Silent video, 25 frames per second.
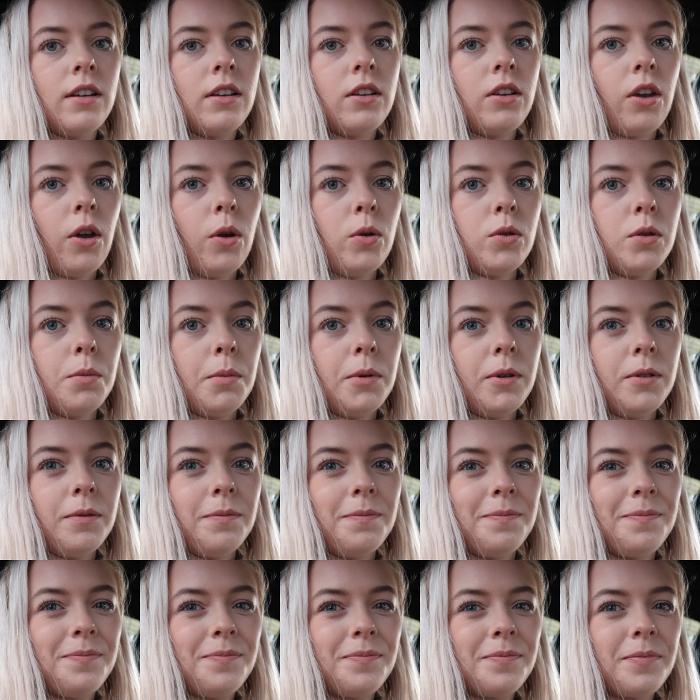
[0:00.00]
usable.
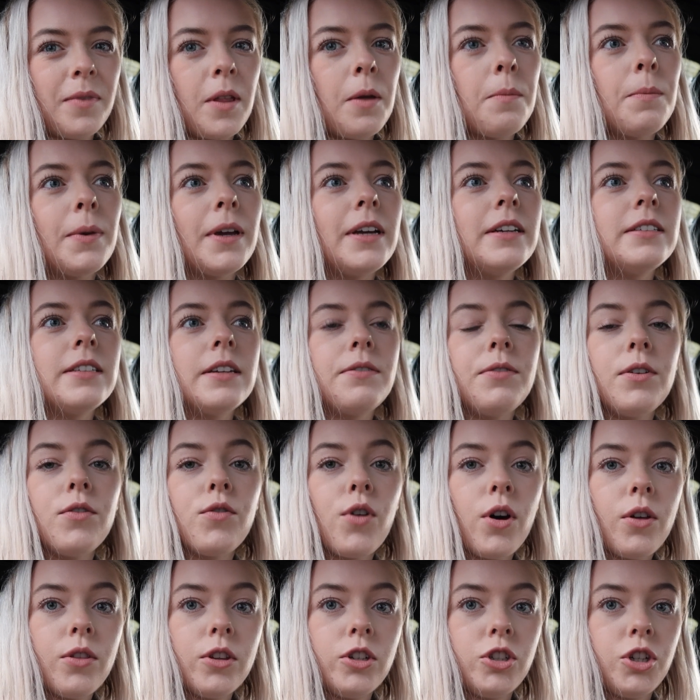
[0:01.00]
Because if you've
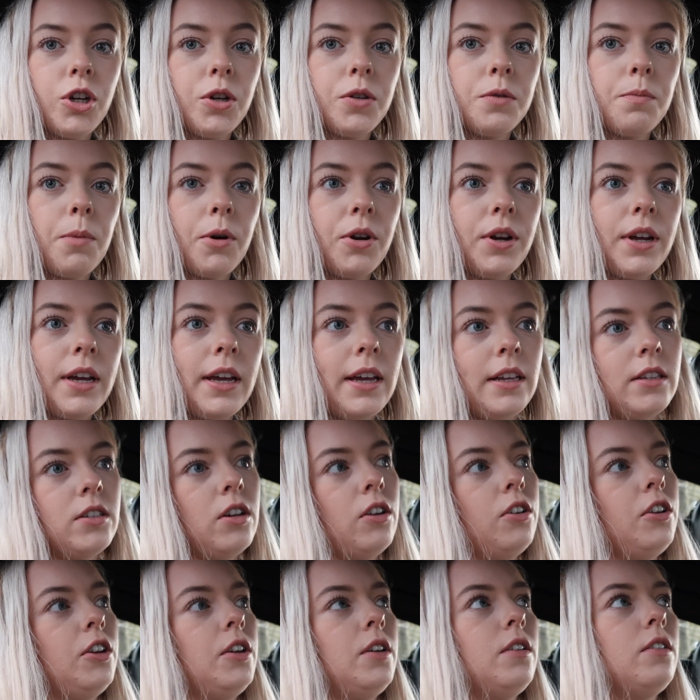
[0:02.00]
got the juice body kit
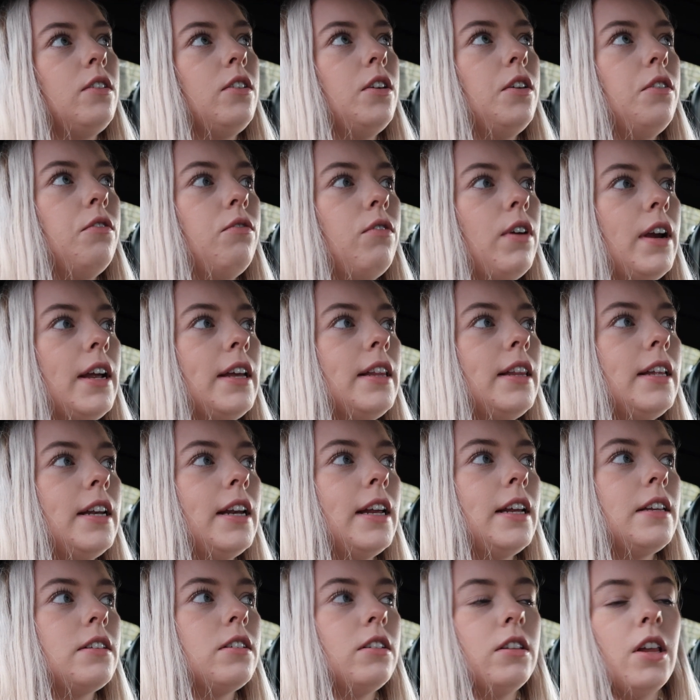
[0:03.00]
on, you really
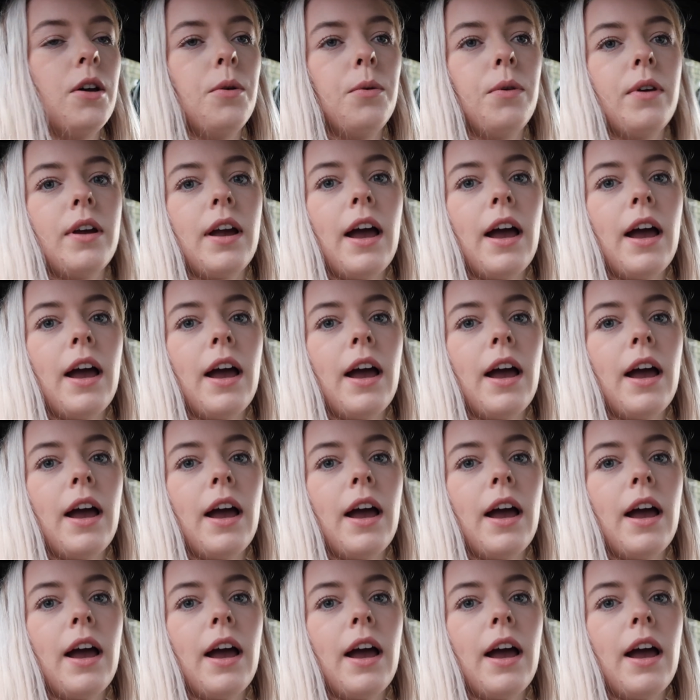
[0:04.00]
need to lower the